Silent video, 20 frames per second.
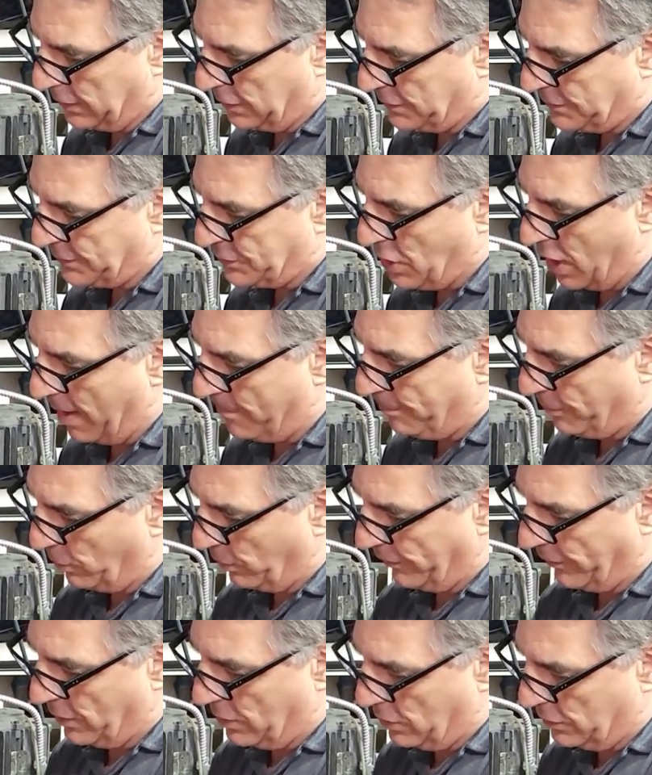stopper
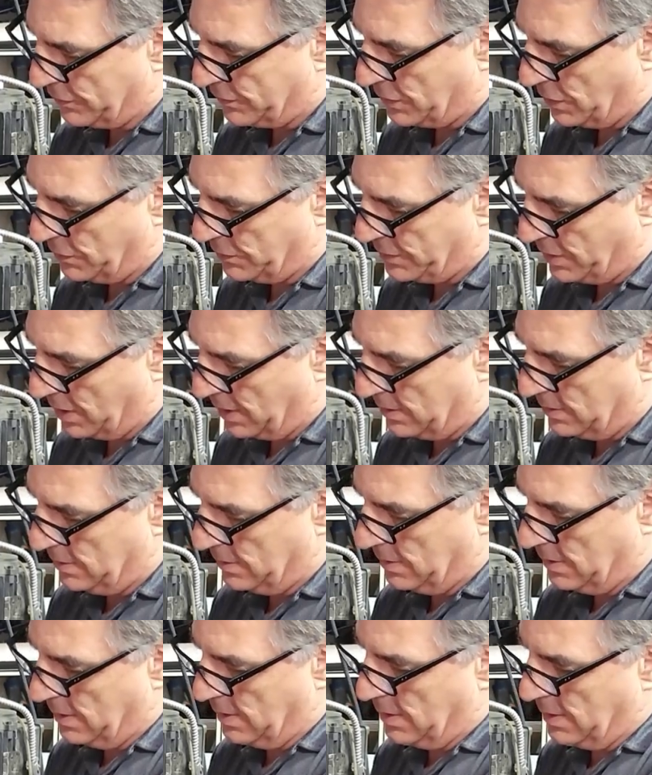where the hose goes on,
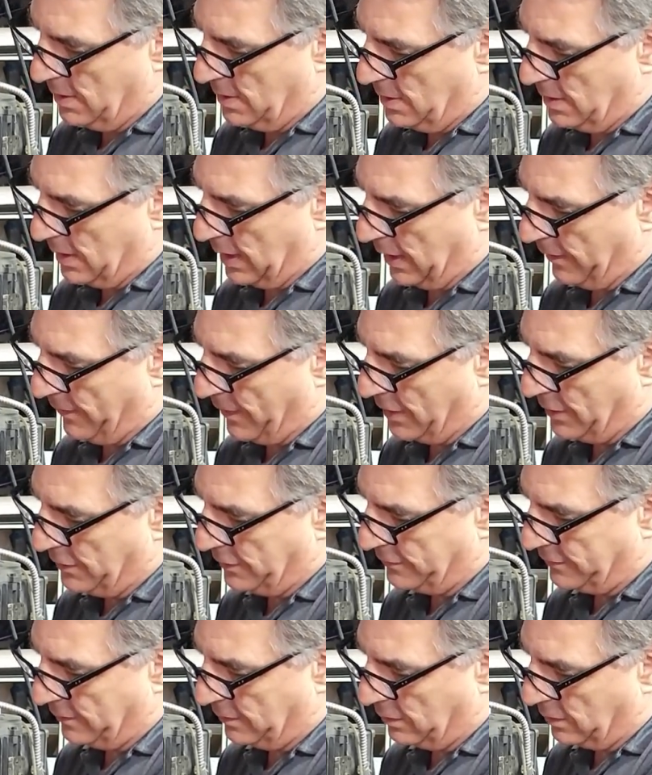and then
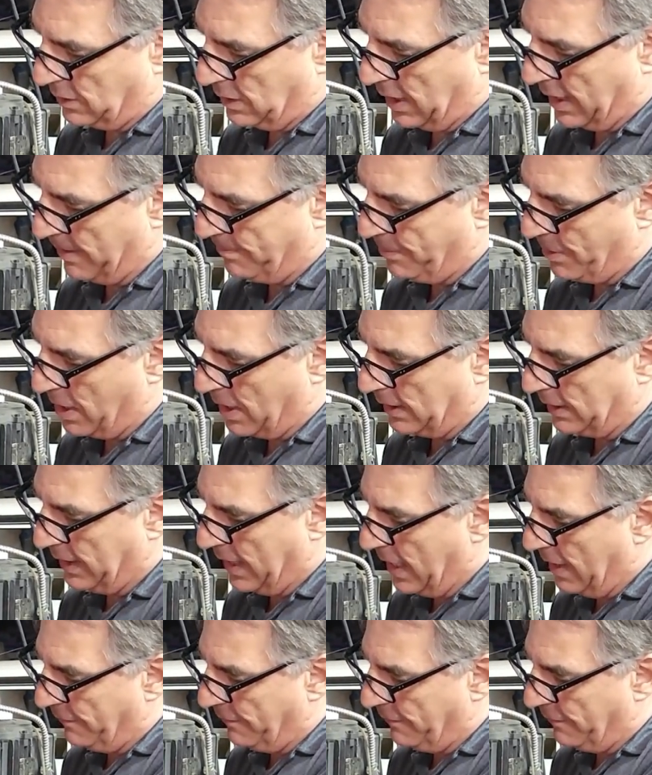just a little clamp on it.